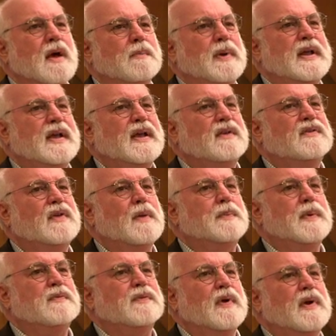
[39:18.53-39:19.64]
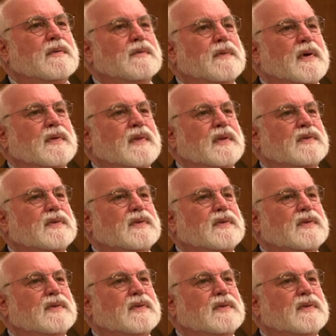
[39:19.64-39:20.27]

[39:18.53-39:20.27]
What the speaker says: But he gets up in front of these